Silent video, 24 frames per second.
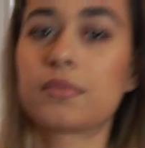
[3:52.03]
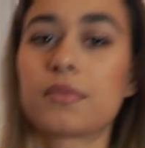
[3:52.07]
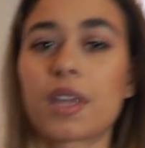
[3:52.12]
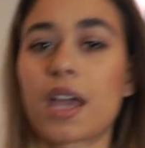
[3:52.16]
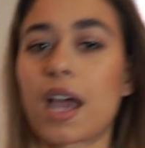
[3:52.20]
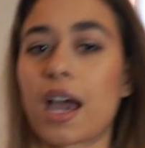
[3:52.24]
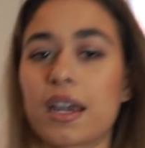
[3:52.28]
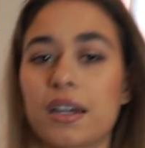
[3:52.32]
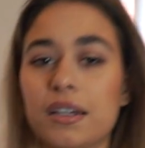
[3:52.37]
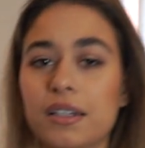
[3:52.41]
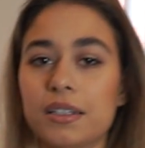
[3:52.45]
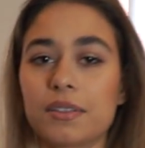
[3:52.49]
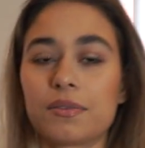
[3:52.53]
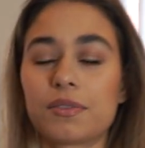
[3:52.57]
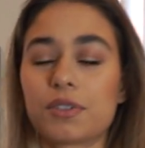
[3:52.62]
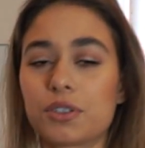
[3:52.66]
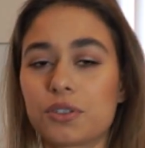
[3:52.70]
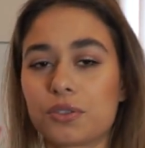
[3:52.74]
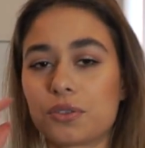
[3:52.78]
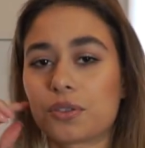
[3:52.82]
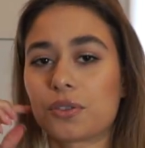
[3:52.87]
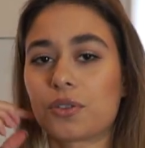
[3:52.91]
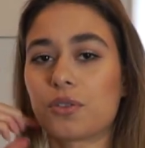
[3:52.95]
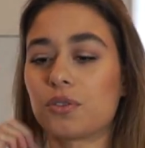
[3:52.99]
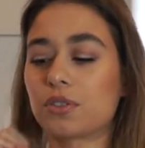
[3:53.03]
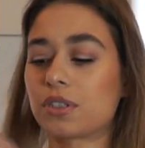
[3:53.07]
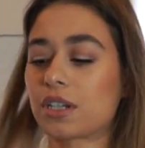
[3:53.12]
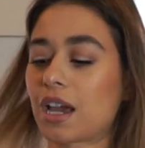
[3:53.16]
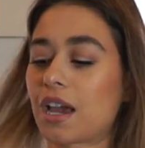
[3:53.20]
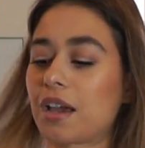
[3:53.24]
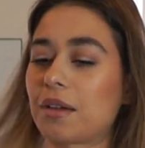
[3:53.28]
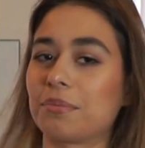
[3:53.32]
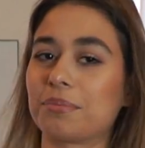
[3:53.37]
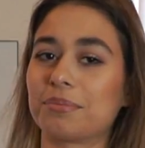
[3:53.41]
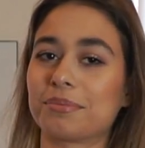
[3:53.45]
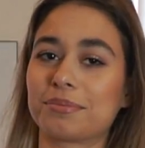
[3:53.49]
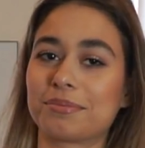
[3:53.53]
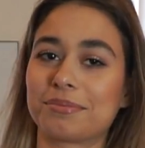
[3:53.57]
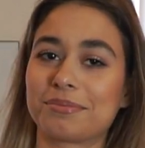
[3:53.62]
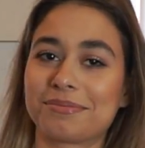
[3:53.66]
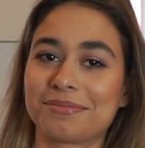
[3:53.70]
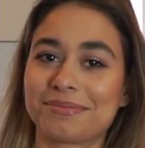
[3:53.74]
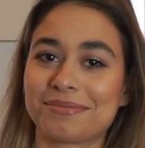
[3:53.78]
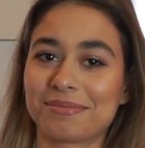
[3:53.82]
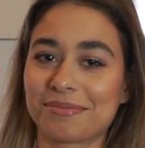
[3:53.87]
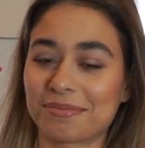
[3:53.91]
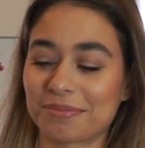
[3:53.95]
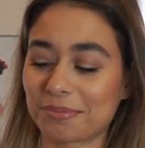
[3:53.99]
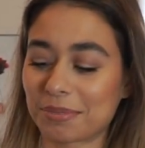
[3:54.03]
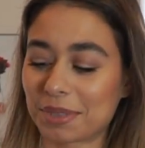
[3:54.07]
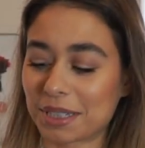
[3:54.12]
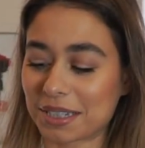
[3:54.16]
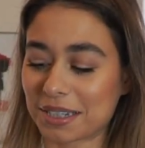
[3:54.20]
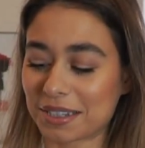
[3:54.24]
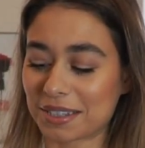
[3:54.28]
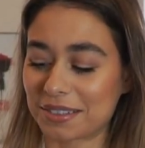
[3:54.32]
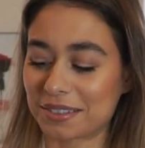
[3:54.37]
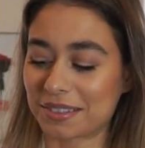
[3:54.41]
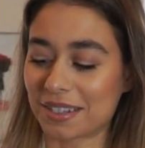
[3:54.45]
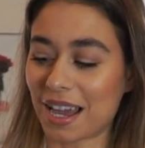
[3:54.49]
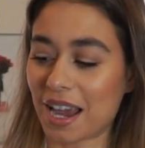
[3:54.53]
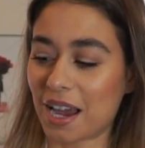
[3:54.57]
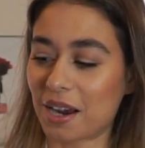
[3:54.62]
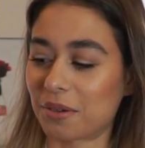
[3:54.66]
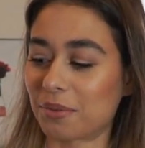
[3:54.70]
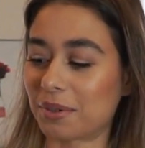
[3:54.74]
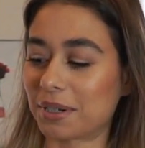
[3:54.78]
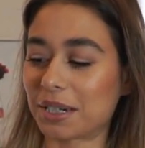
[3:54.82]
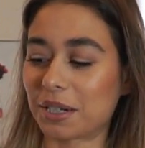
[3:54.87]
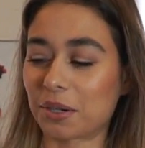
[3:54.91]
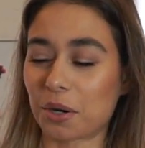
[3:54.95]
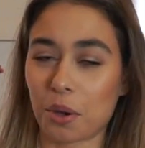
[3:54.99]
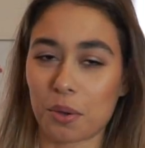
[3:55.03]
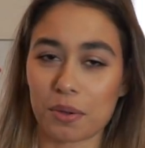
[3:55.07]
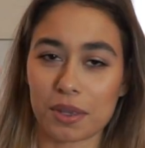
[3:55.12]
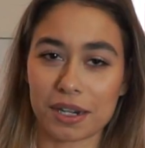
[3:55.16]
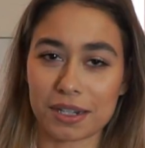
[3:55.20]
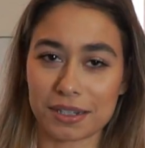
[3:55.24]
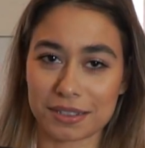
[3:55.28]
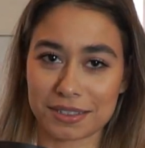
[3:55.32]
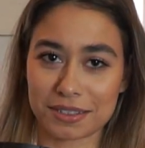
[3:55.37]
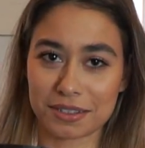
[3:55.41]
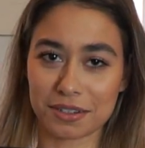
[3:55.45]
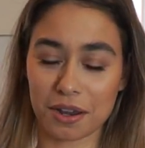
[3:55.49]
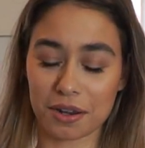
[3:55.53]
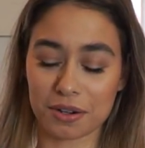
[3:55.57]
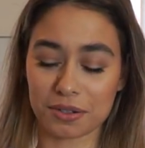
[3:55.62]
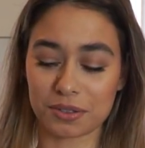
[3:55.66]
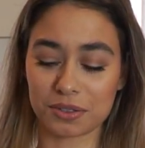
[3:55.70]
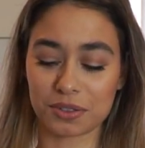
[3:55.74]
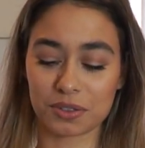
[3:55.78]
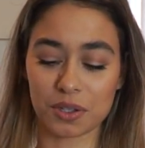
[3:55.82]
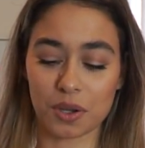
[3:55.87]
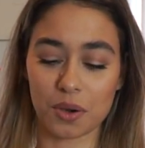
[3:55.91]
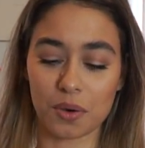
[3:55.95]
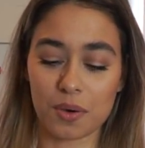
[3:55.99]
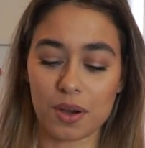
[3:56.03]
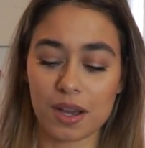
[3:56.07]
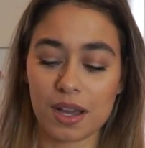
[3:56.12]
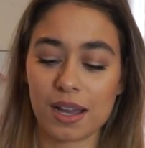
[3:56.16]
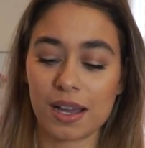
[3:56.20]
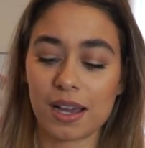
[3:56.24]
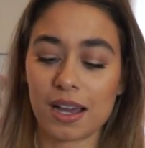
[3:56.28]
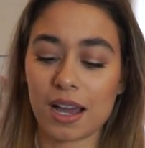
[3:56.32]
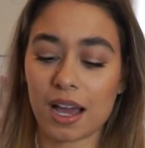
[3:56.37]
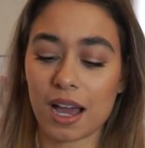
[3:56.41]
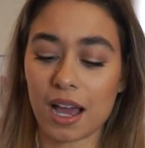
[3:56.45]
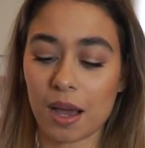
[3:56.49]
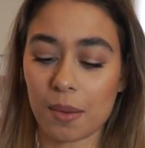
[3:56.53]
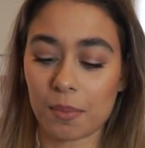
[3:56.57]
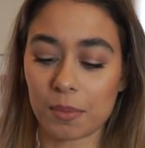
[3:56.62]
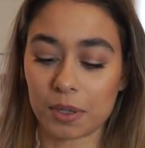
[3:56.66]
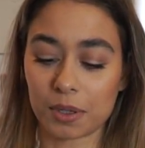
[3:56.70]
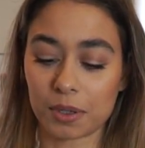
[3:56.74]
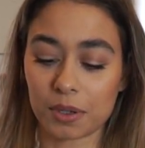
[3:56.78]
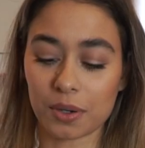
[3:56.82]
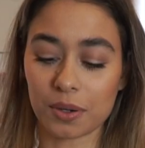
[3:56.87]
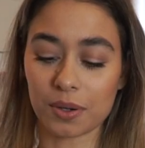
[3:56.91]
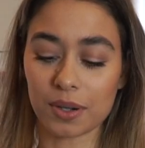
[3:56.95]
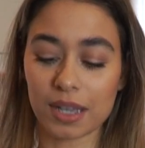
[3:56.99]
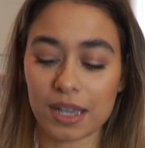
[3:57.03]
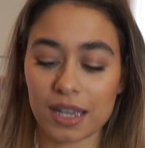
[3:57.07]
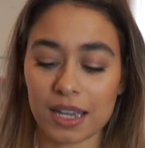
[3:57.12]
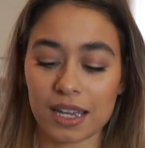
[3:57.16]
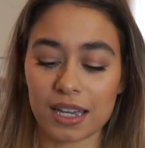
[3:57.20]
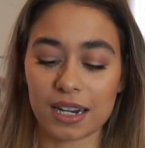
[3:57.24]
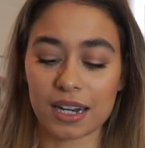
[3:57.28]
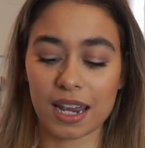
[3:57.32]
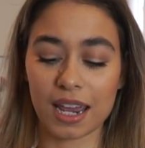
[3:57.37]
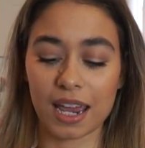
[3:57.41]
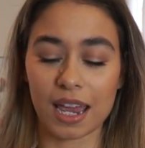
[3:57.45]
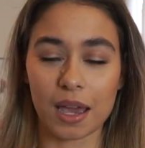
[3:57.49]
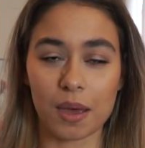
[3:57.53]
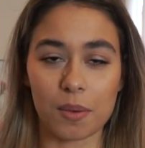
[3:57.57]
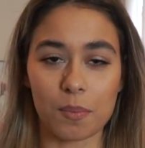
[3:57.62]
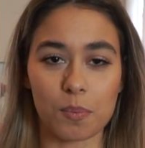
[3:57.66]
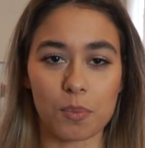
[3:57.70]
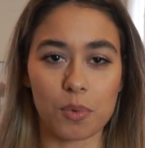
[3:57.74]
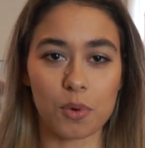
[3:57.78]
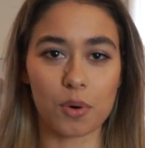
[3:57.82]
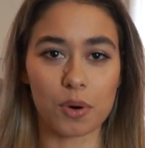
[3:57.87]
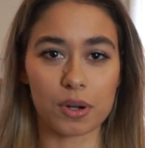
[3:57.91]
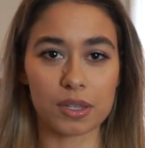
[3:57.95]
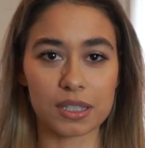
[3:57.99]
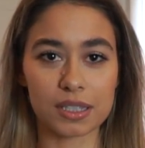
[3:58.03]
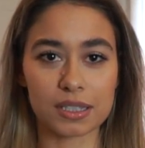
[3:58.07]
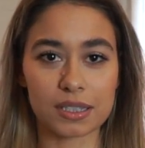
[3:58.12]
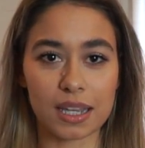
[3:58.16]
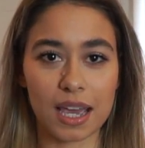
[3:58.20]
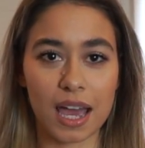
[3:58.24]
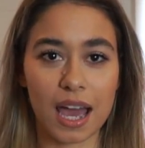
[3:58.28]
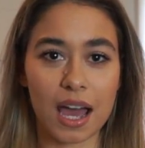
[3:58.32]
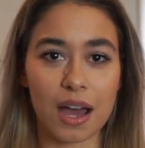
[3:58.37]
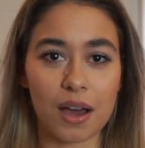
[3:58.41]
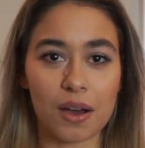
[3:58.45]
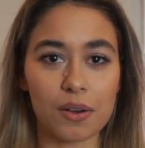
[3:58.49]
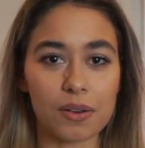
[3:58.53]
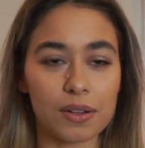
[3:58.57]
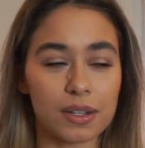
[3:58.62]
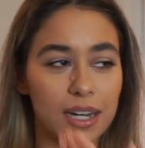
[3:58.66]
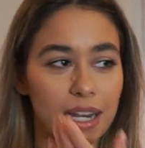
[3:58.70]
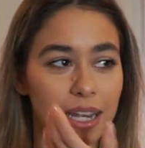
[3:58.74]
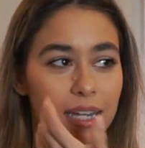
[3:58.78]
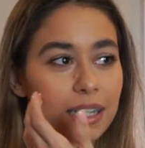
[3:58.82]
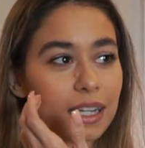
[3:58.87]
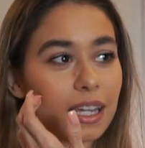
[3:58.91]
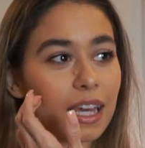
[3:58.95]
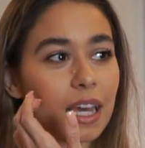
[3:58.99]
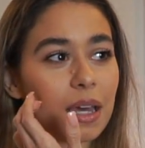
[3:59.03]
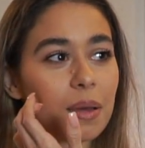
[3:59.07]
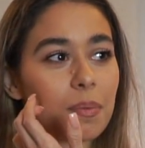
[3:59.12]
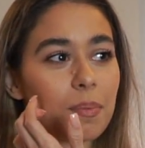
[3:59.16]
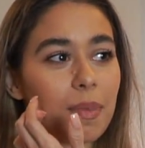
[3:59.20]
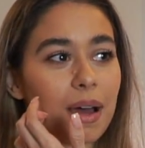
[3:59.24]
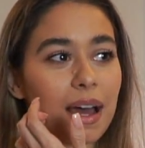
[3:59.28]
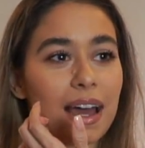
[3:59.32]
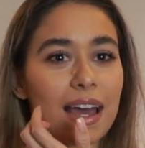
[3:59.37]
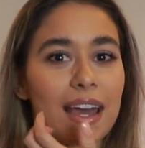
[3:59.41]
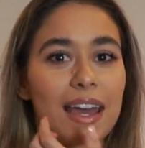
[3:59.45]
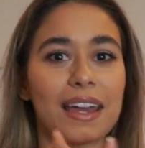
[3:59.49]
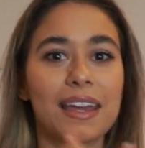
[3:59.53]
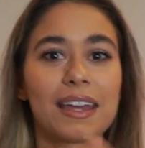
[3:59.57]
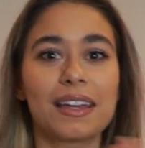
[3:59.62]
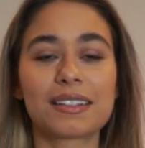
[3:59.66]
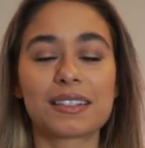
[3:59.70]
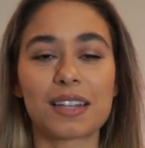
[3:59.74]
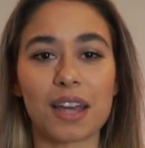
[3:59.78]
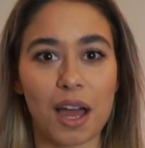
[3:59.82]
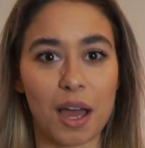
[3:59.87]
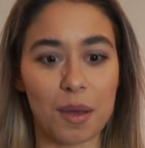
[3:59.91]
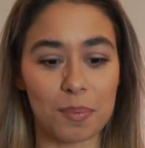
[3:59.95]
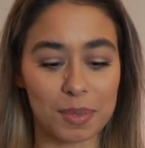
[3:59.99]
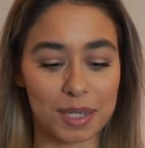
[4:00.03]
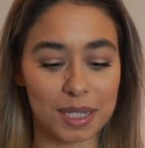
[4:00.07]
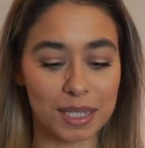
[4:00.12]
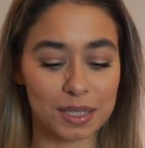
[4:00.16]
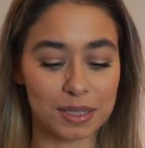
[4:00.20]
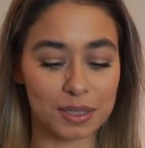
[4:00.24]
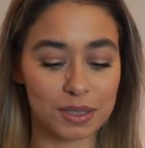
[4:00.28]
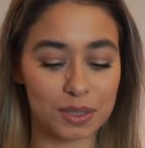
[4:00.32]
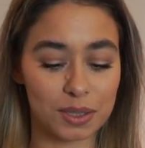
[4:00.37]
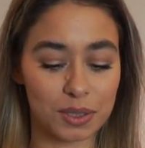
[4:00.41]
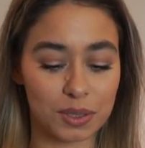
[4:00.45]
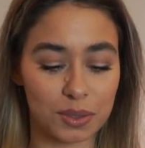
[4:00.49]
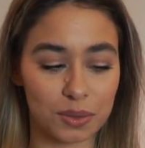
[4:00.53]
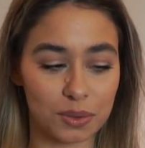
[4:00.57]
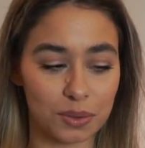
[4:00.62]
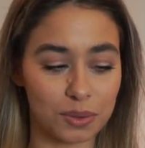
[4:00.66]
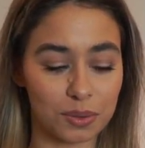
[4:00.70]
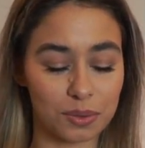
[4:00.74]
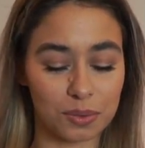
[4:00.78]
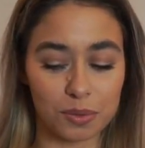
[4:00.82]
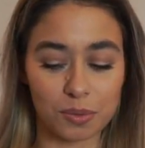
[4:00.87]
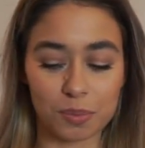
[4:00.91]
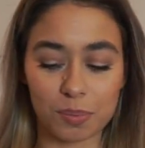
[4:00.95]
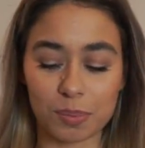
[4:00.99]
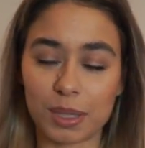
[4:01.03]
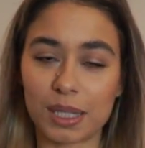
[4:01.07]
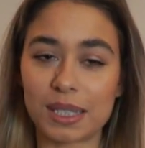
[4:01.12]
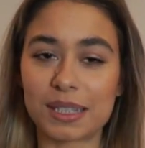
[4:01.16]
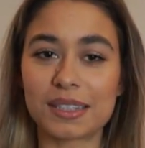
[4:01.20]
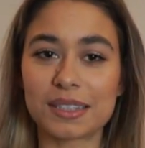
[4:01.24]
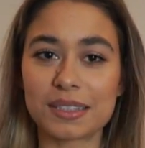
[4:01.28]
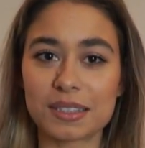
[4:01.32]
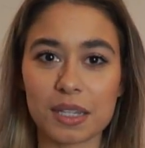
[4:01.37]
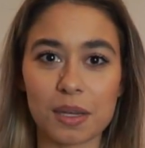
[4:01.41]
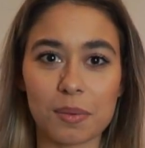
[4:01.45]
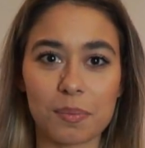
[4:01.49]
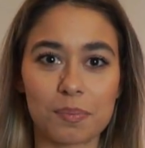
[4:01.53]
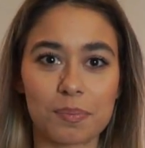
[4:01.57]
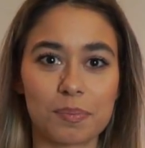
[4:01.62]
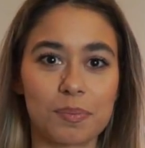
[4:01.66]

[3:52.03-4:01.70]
I didn't even do the whole time because I already know that it's done. So I'm gonna go ahead and pour this out and get my toppings to plate this up.